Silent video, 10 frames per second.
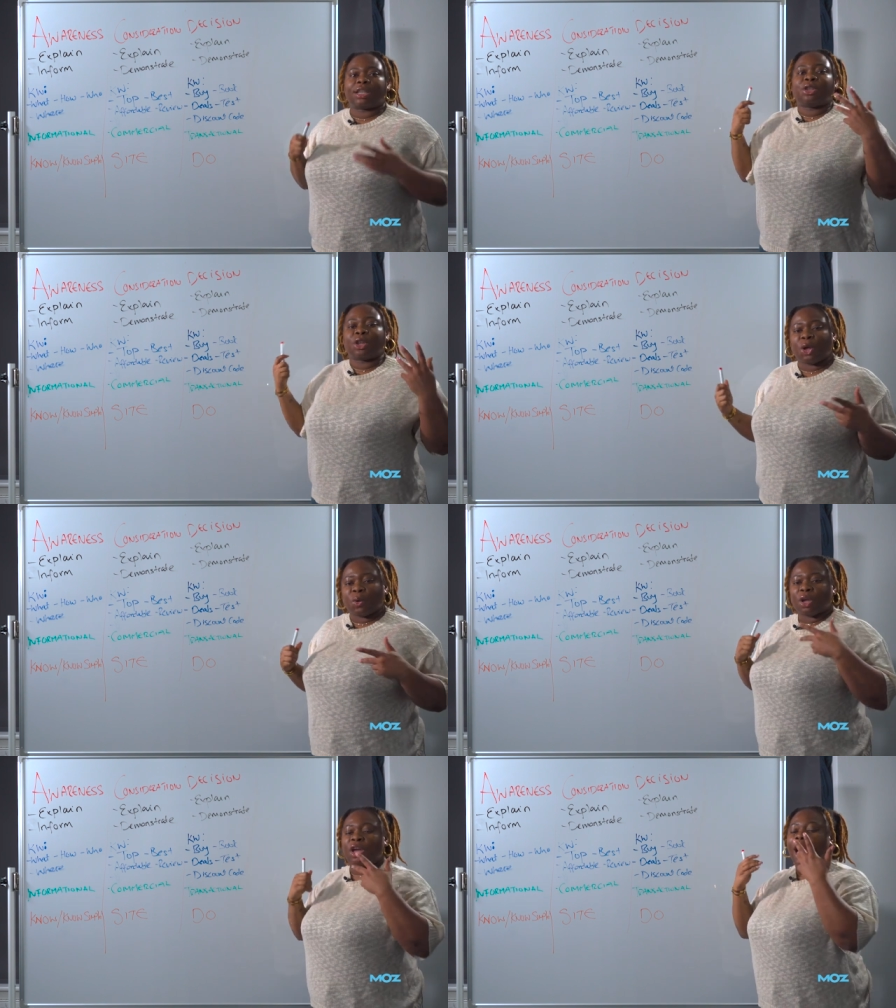They
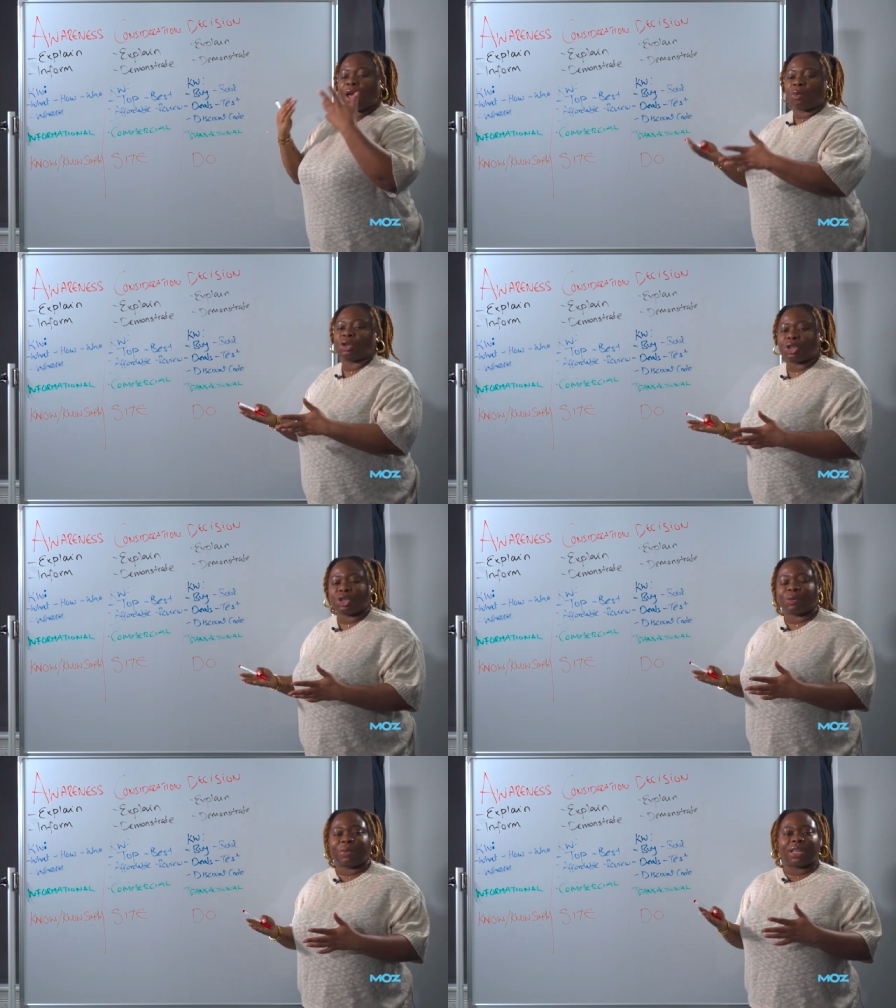know I want
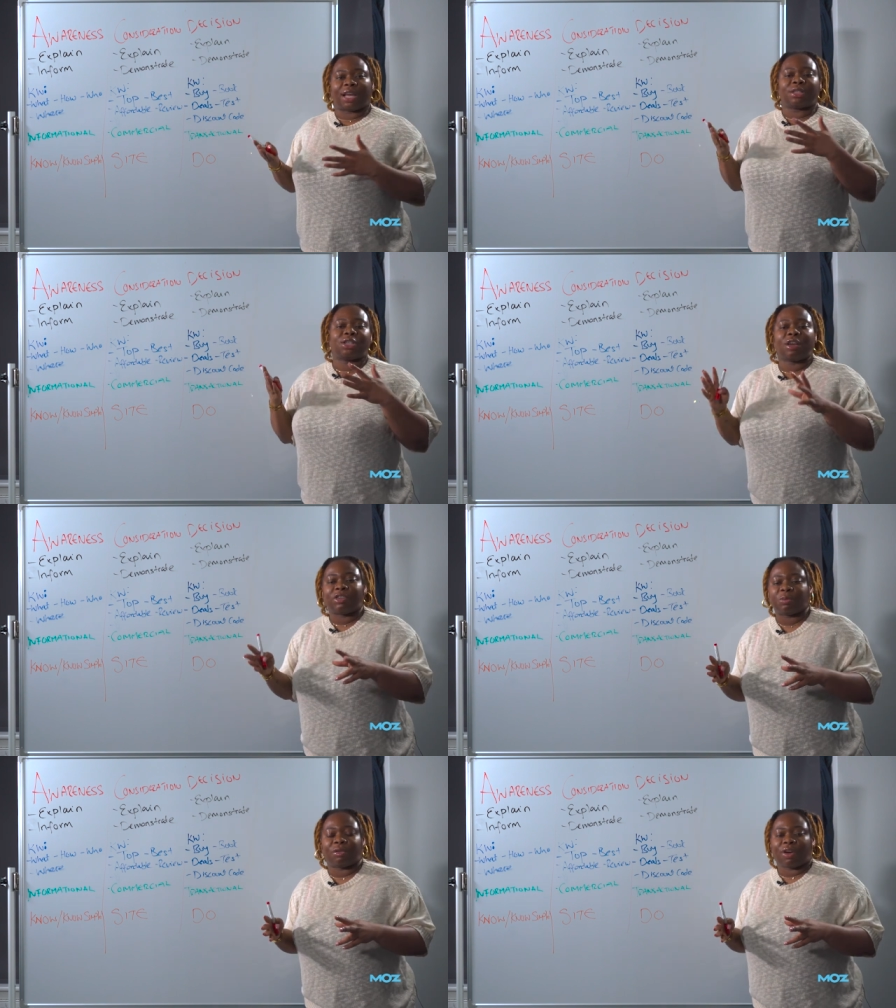you to be that
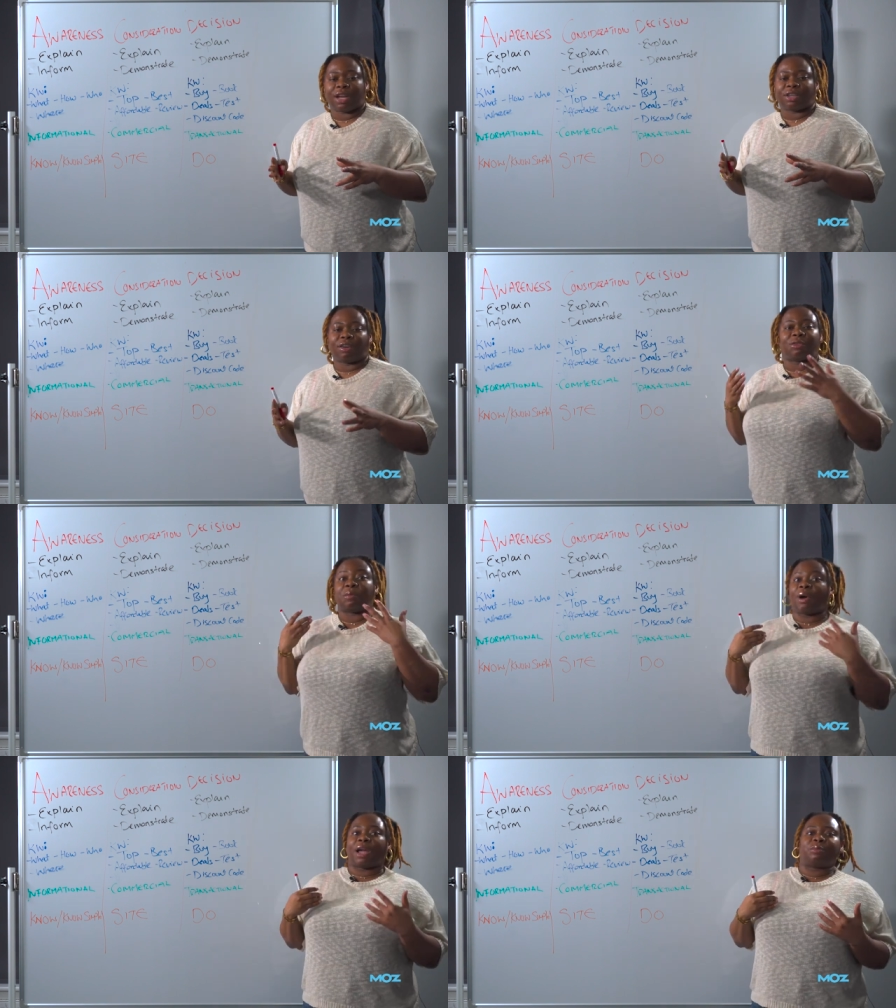service provider for
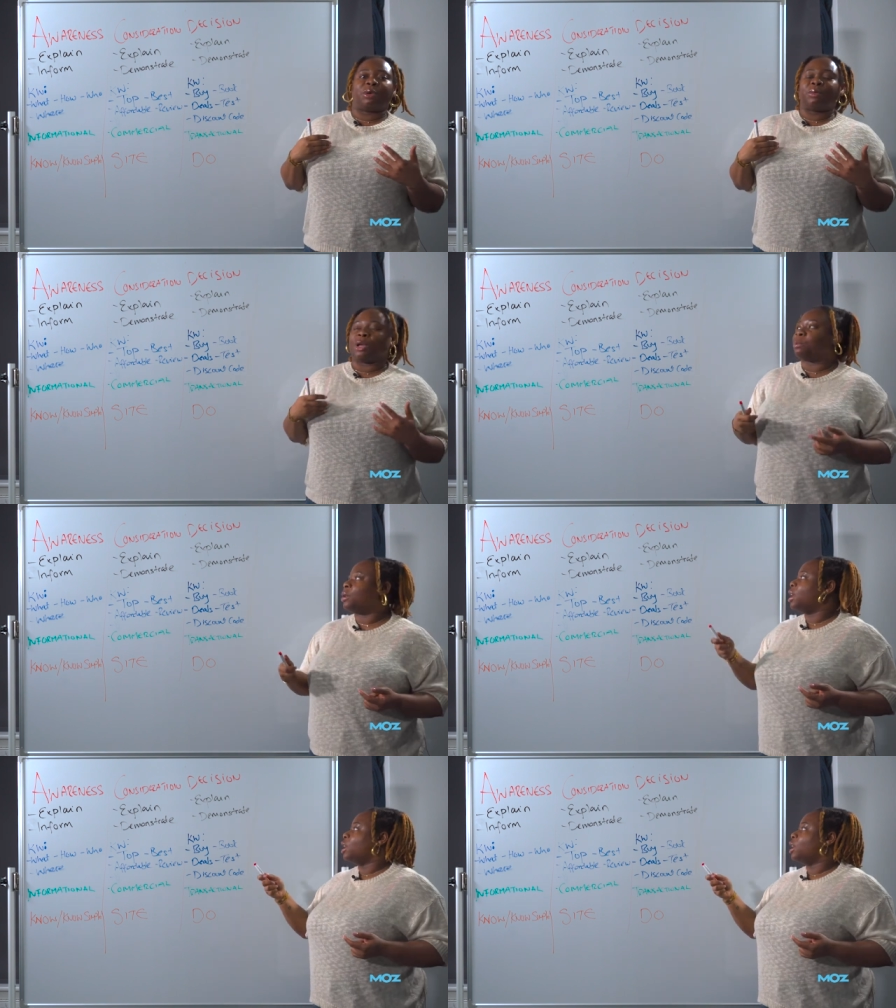my problem.